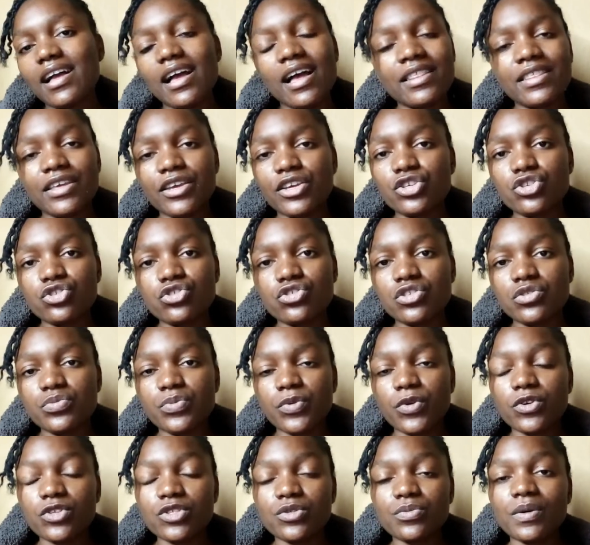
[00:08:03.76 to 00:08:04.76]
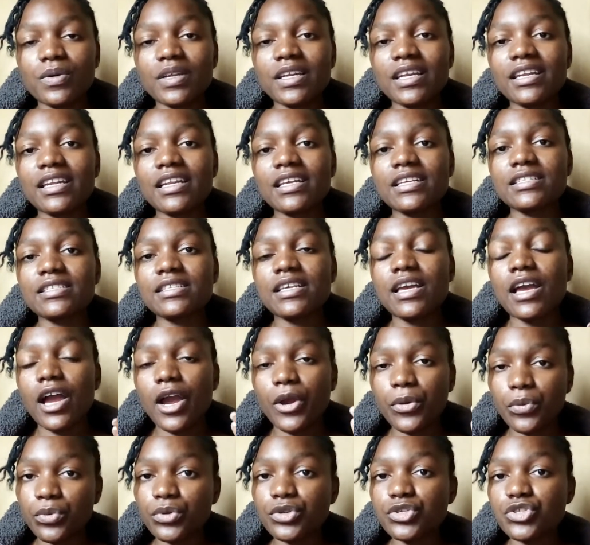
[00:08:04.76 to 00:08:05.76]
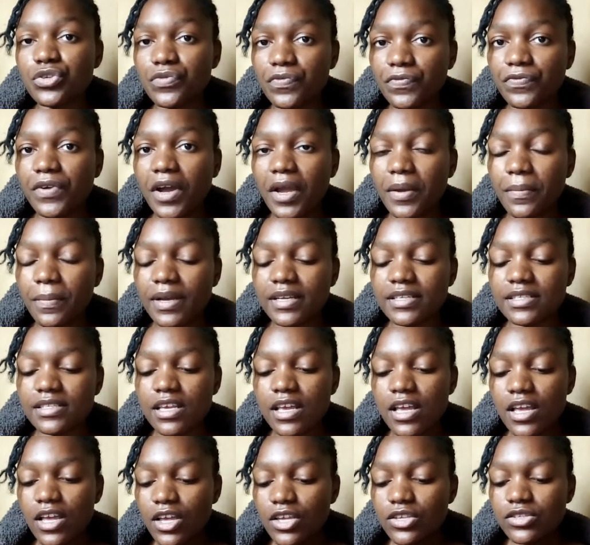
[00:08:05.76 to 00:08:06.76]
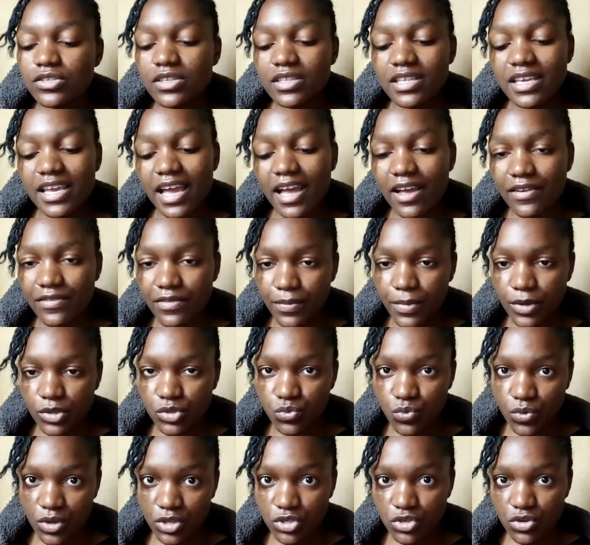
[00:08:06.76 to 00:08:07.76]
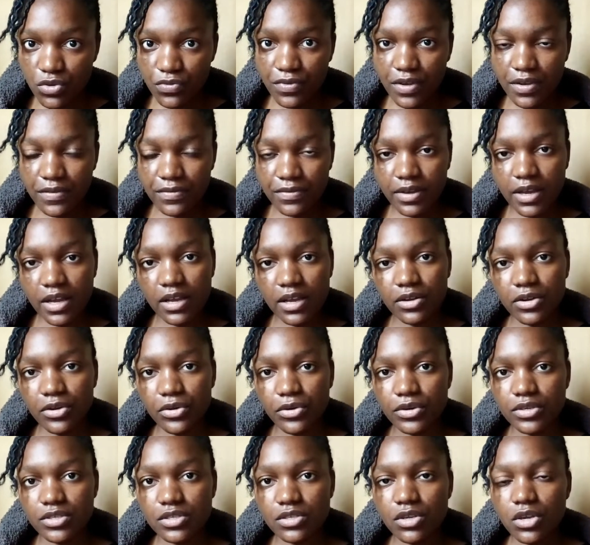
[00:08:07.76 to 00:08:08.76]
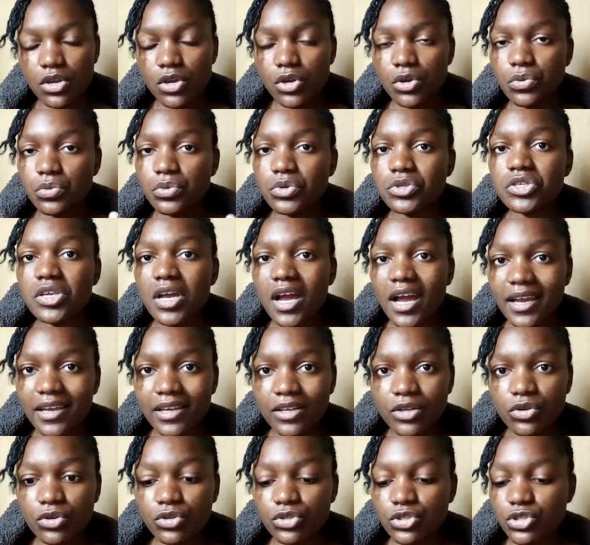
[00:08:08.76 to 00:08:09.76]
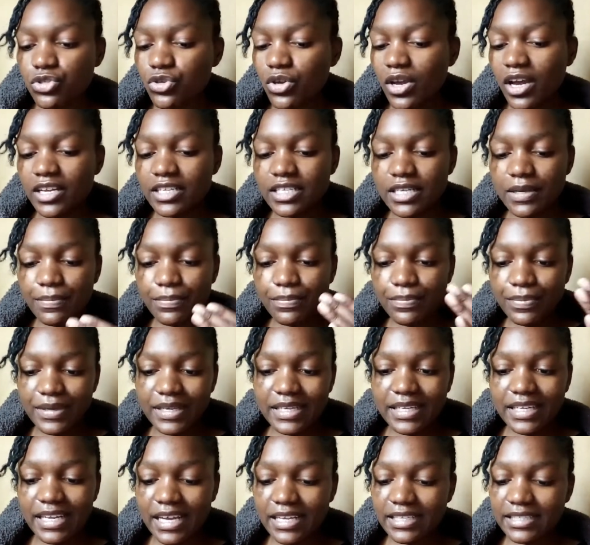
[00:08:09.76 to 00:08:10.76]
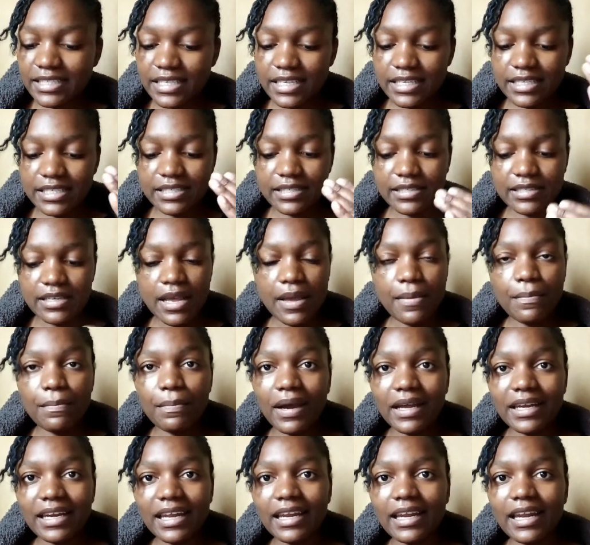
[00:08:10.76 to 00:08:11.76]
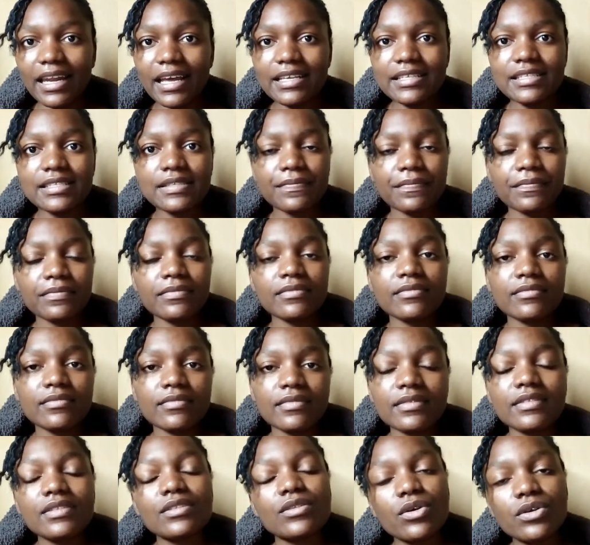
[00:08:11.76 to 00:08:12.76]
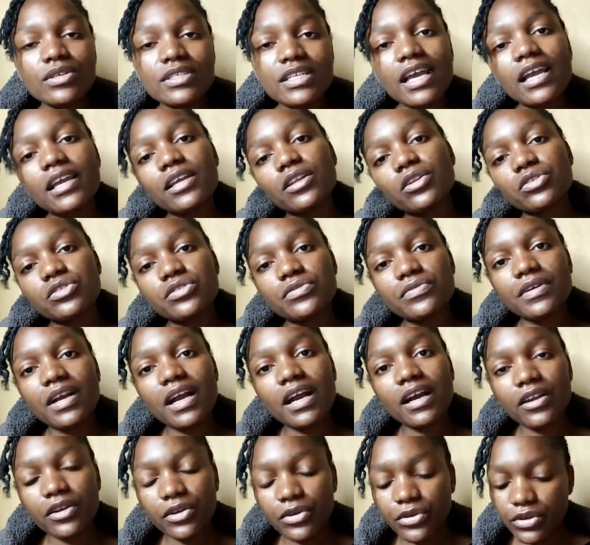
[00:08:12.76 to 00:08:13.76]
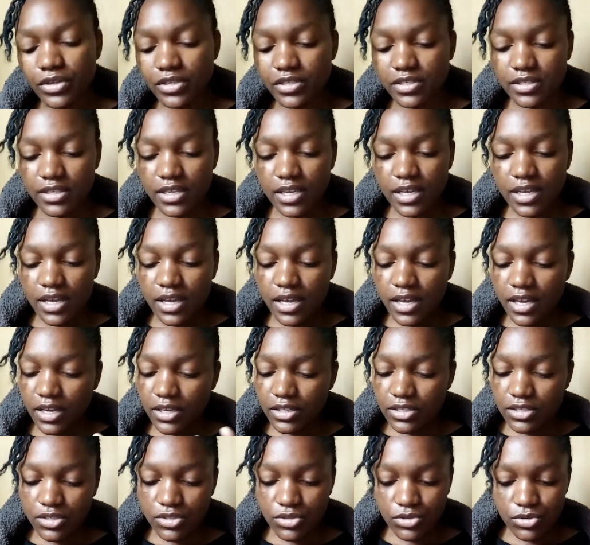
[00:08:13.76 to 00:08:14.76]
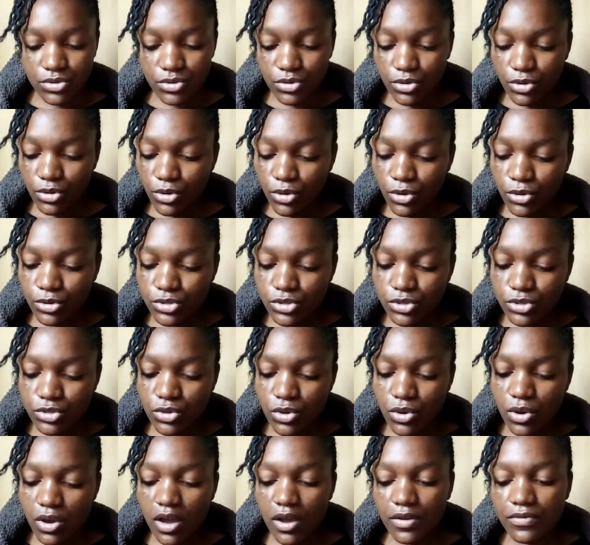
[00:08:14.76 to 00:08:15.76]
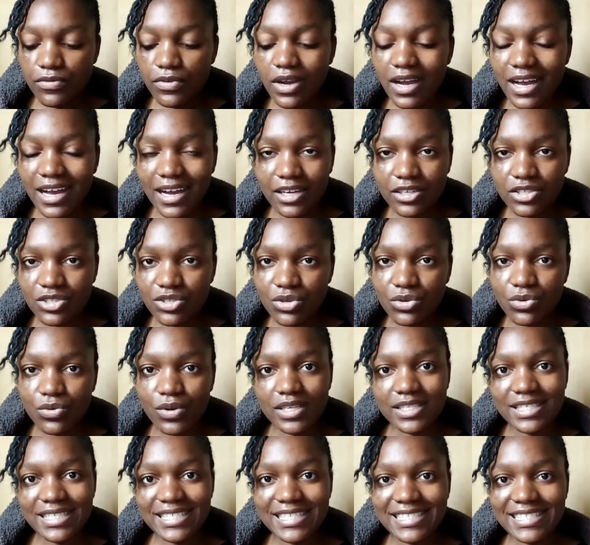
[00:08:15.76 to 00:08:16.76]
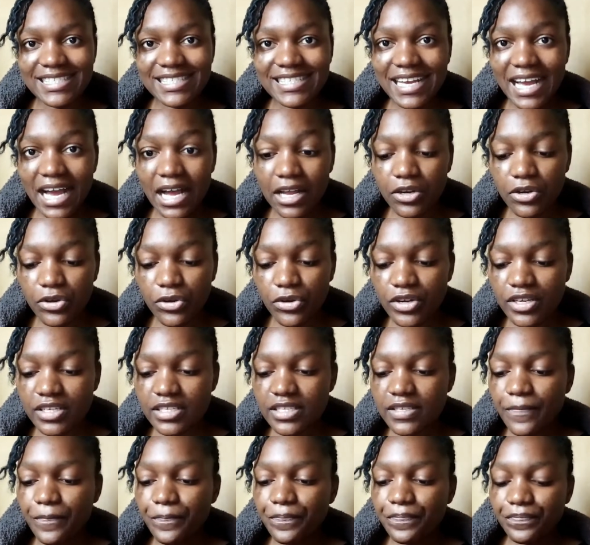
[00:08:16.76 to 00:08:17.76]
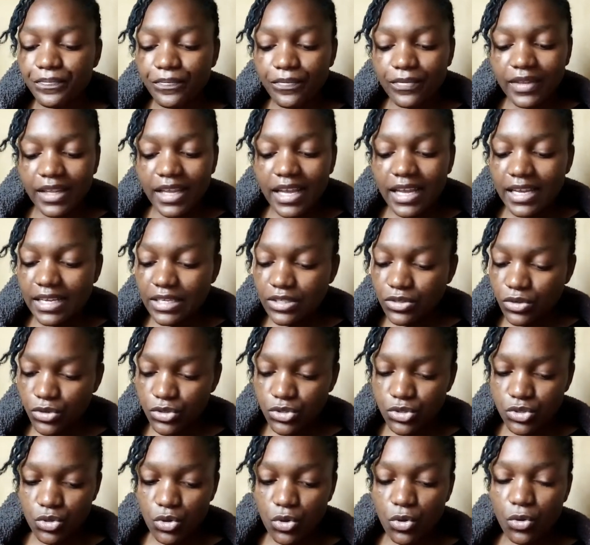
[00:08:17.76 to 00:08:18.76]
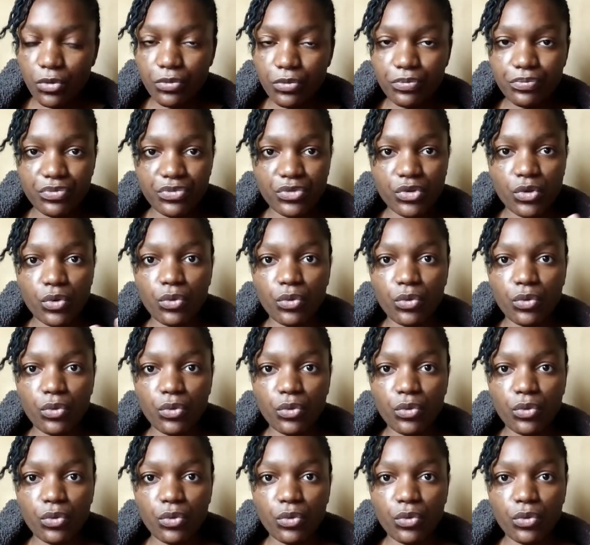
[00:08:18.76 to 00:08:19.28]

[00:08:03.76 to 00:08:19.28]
other issues, because bananas are rich in fibers. So they have about 105 calories, which are a lot. You add up peanut and bananas, those are a lot of calories. And also avocado, 160 calories. And also